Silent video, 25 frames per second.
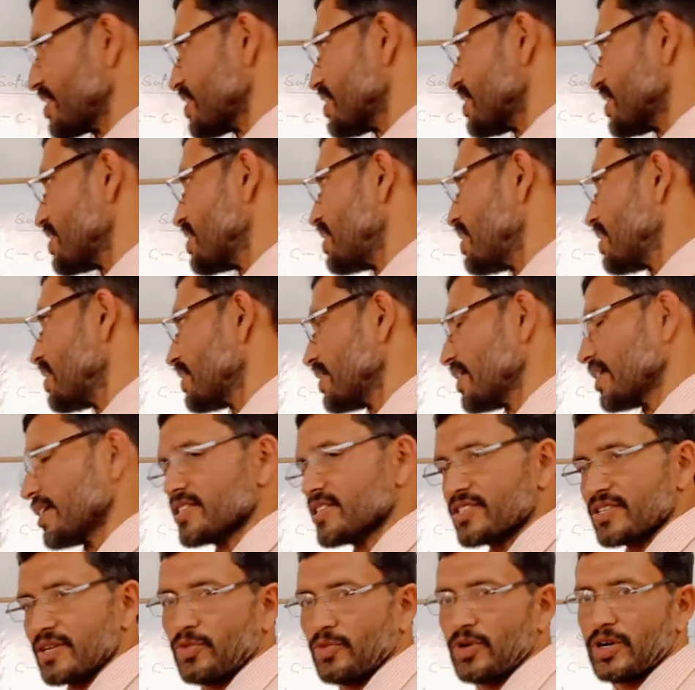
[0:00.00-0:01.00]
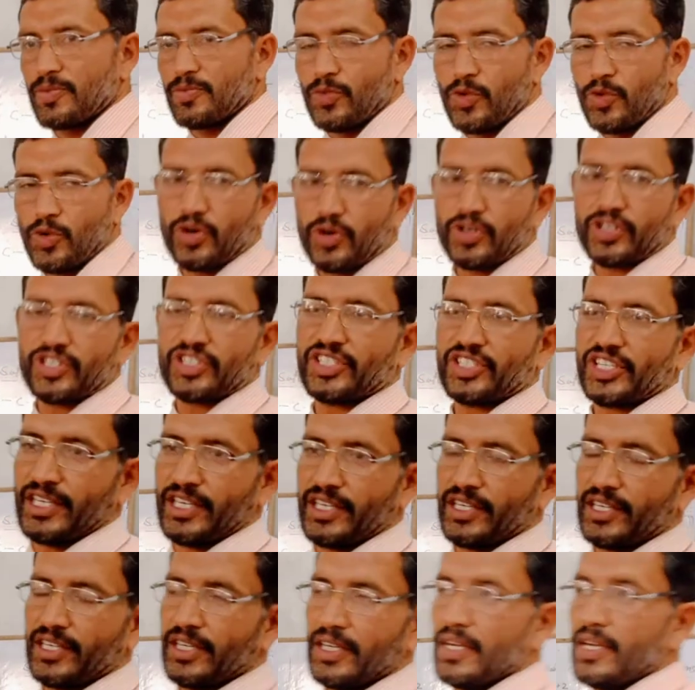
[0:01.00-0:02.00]
Here is somewhat more strain.
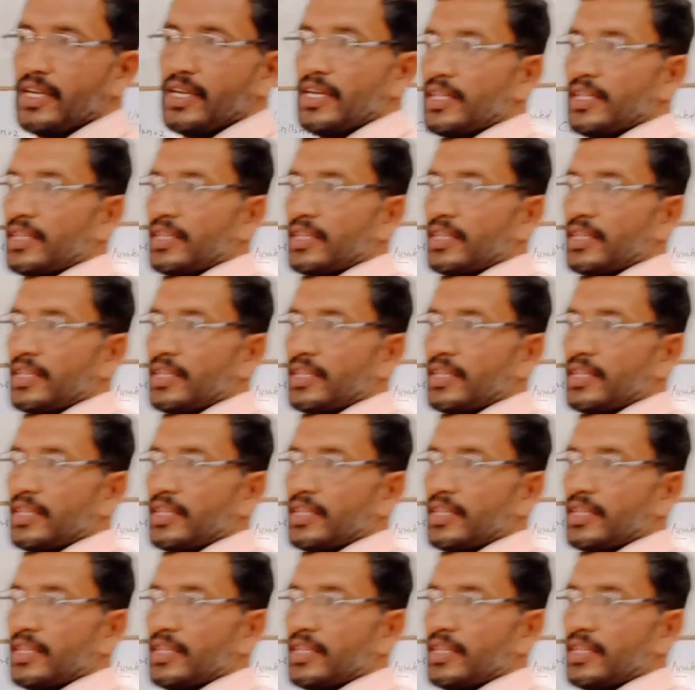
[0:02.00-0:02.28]
That